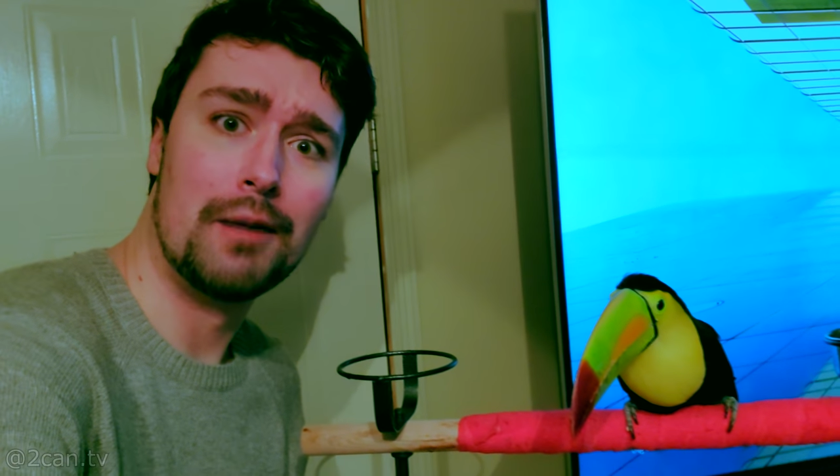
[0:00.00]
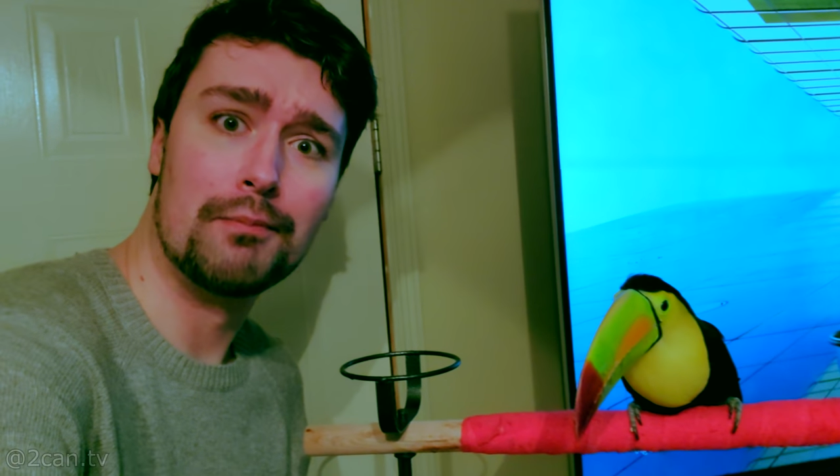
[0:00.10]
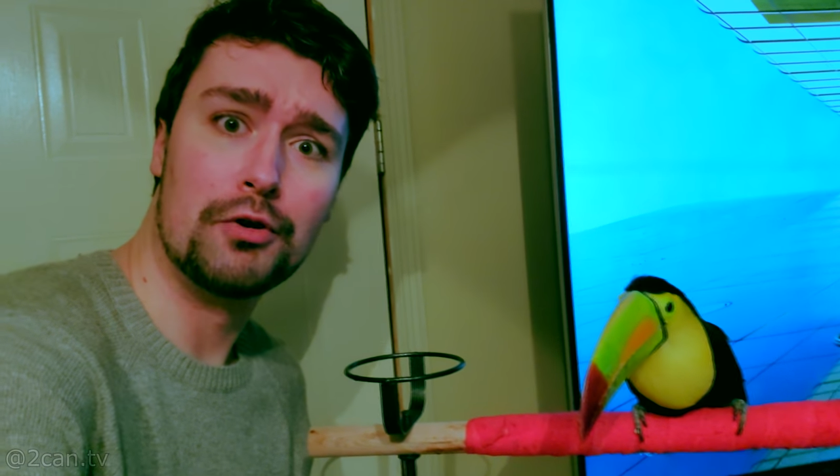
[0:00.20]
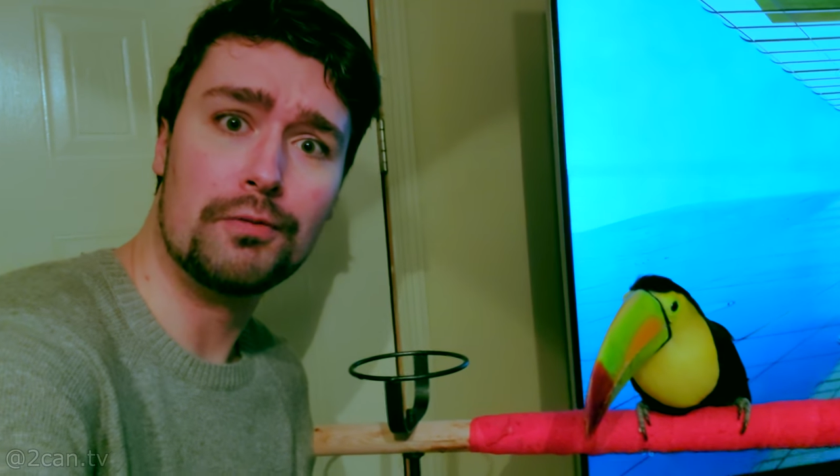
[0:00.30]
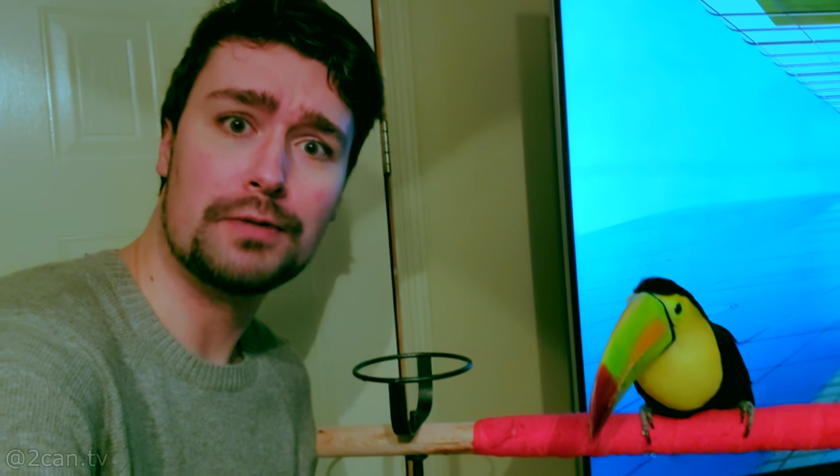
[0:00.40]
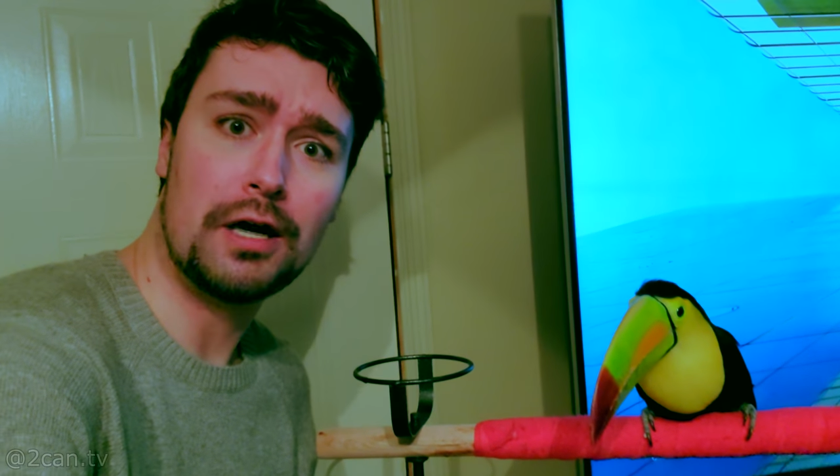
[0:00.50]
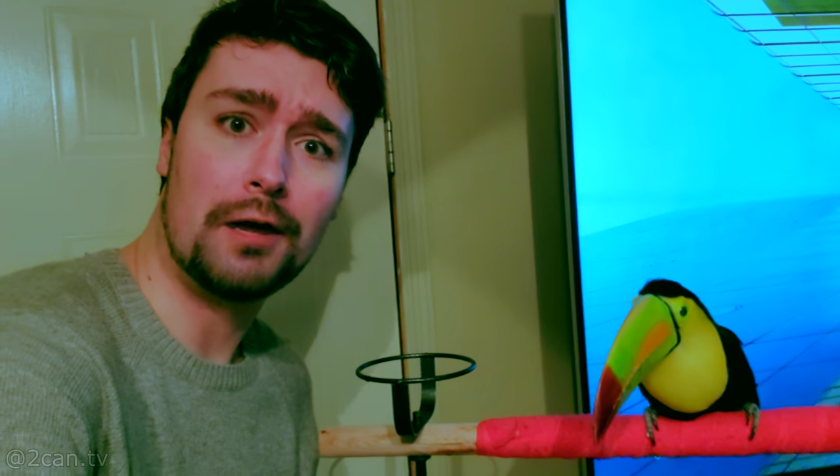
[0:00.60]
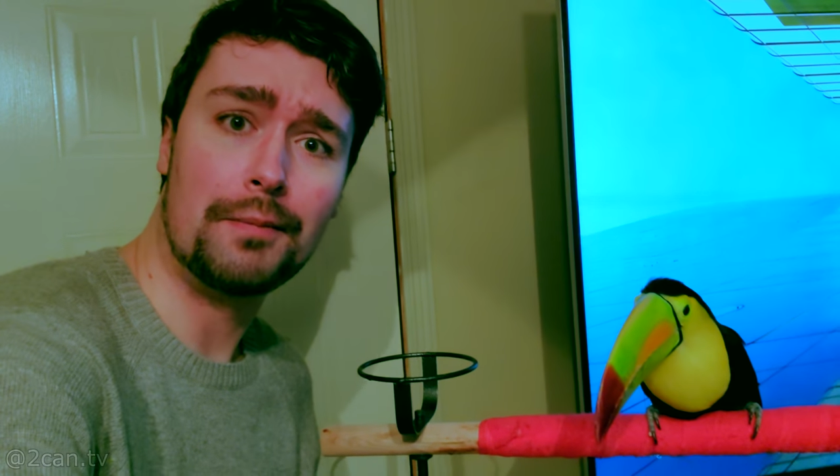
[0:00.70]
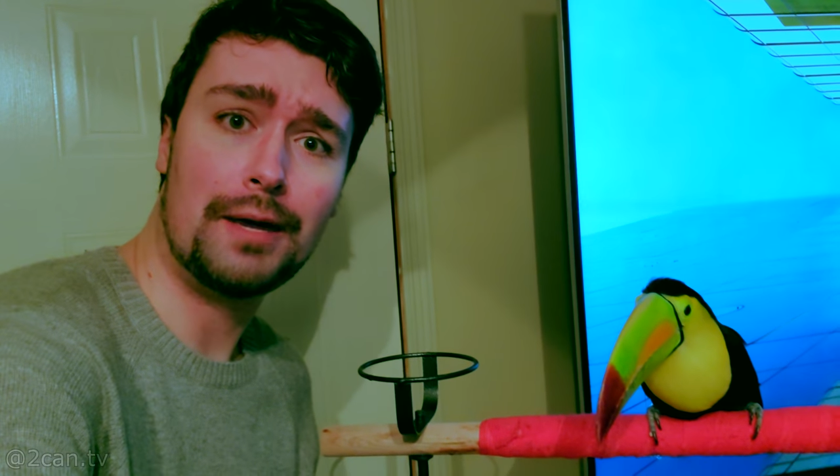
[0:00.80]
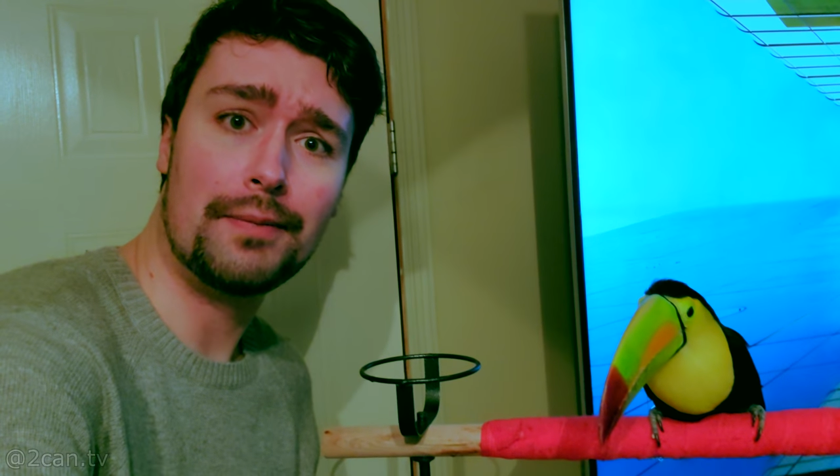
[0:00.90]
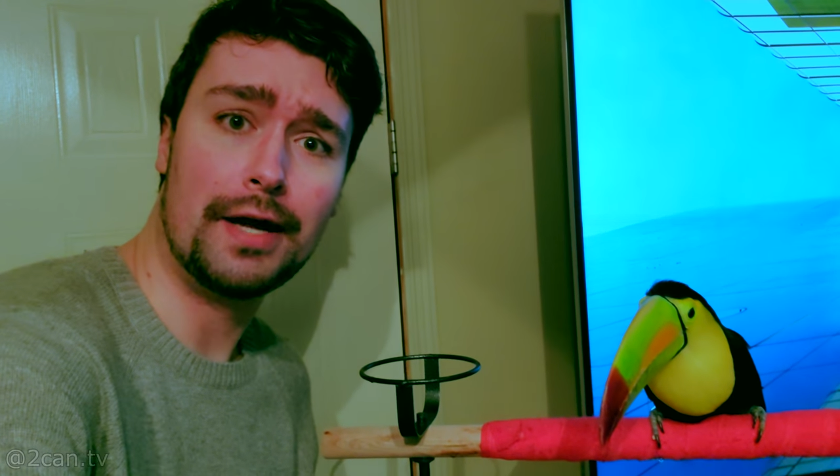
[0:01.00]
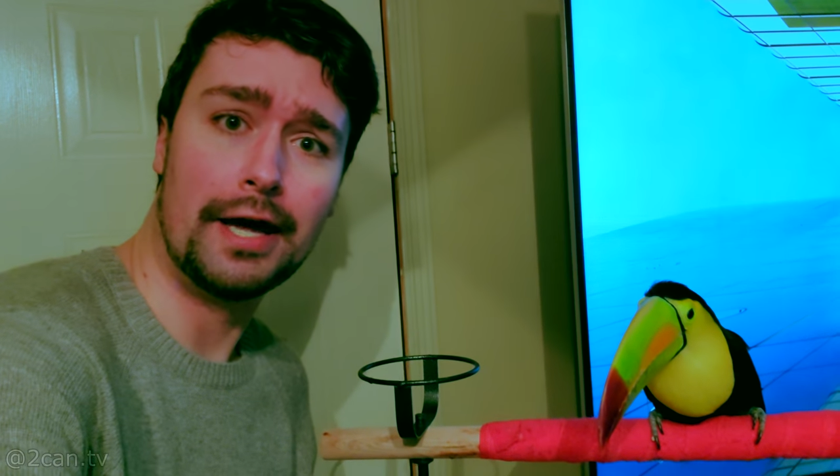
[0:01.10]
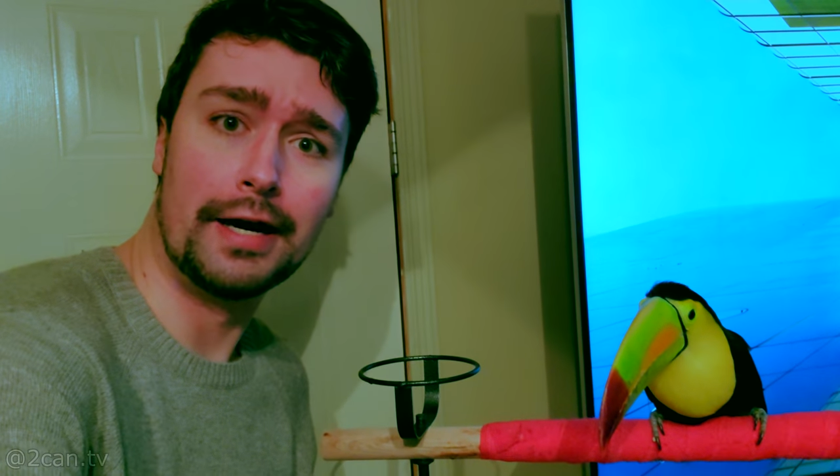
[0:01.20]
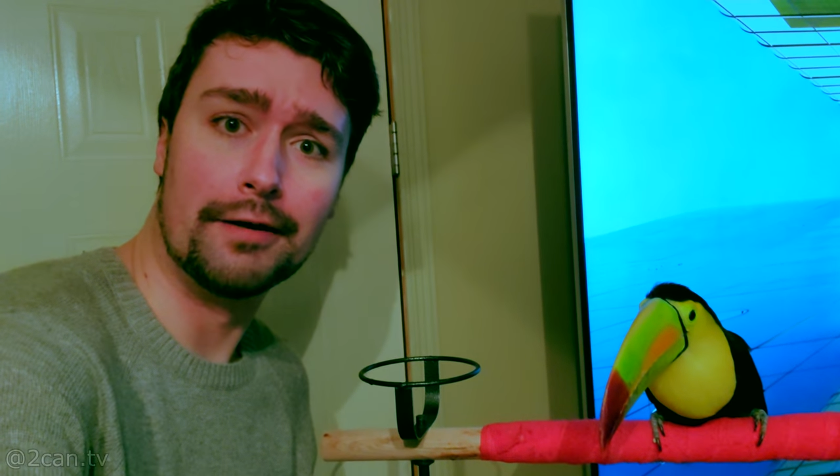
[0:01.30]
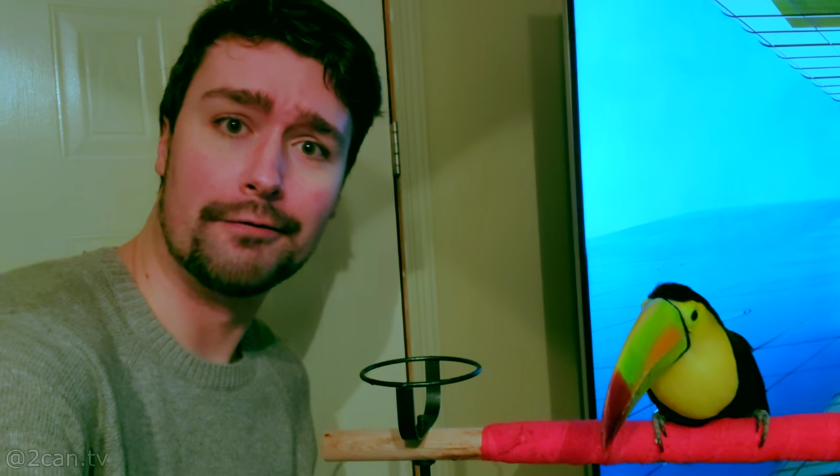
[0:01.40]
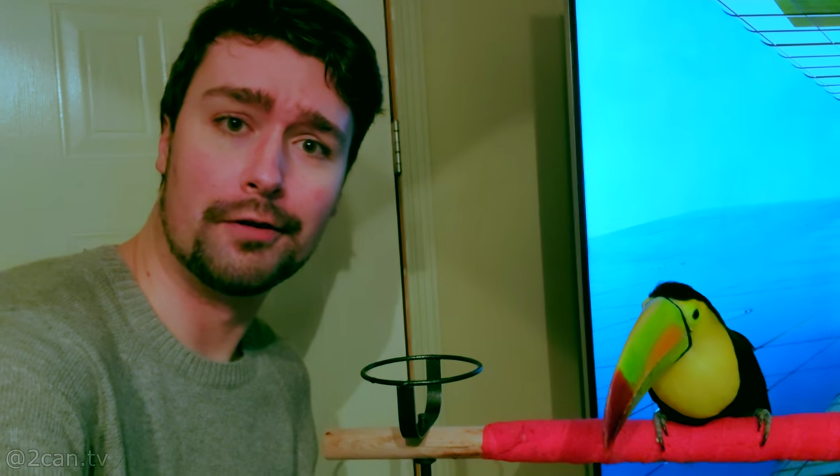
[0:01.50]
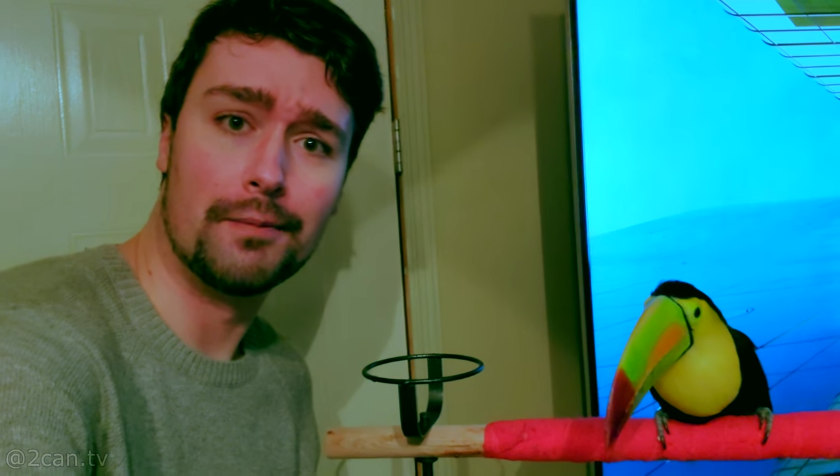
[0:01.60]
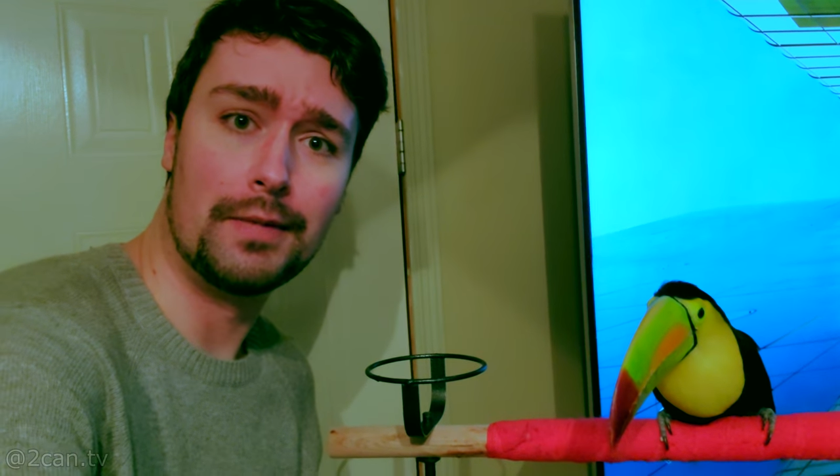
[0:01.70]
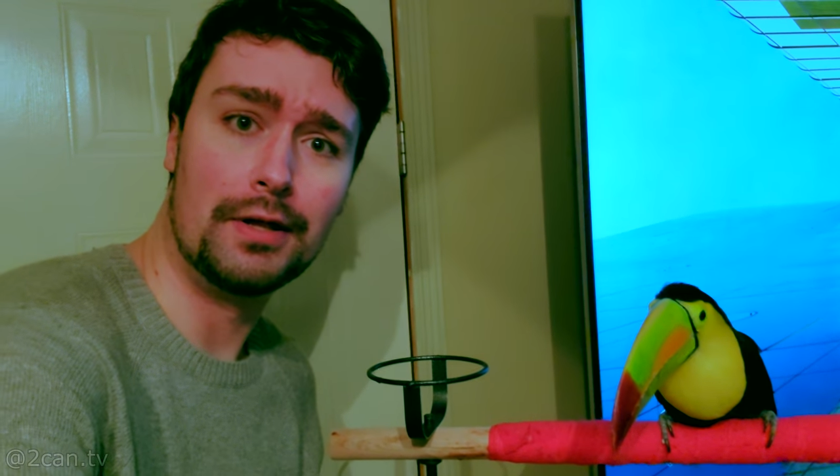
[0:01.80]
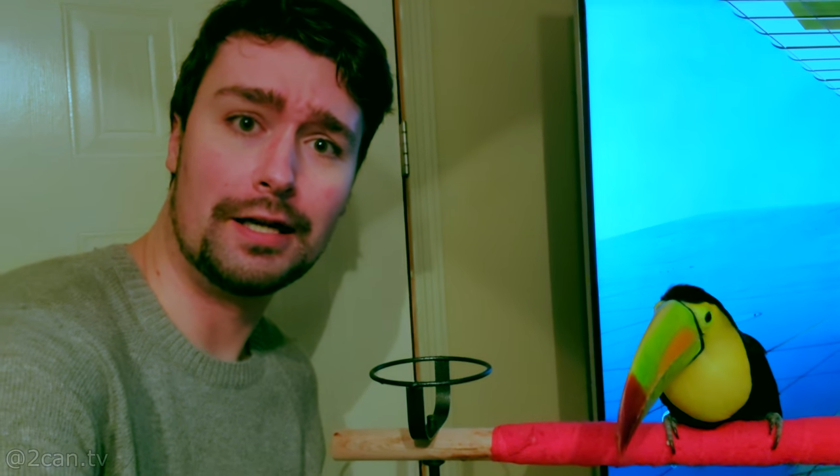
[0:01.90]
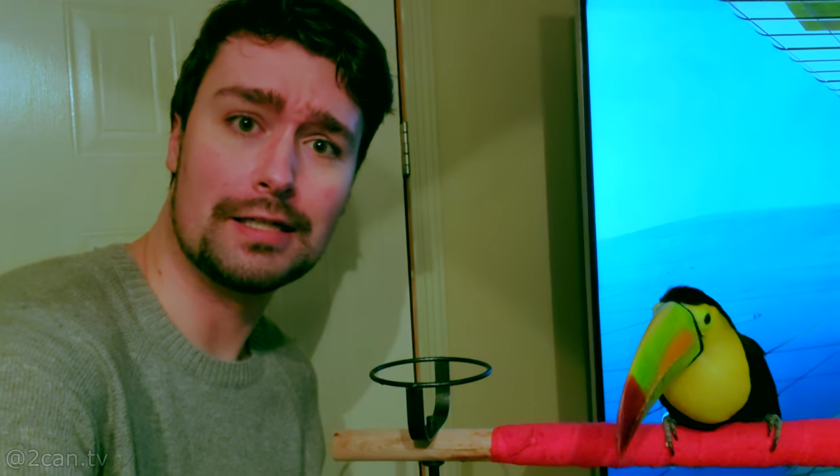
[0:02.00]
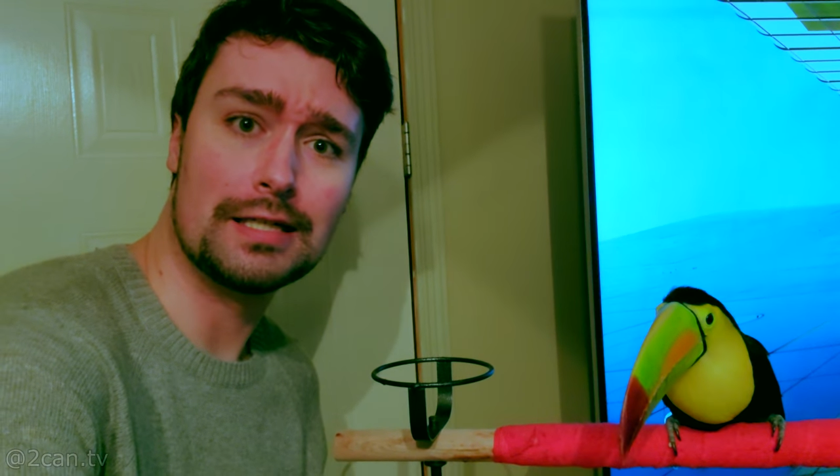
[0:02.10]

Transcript: Pooped on my bed for the millionth